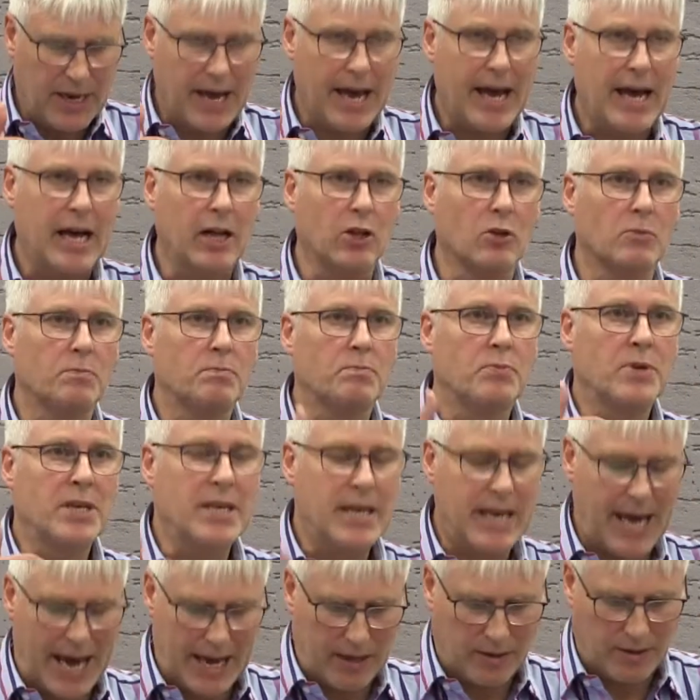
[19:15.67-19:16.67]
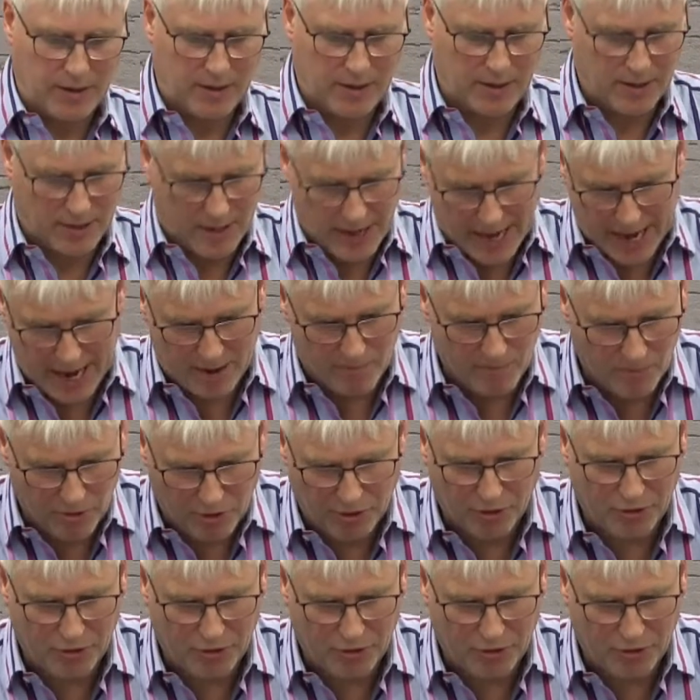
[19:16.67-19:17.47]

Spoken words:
help get him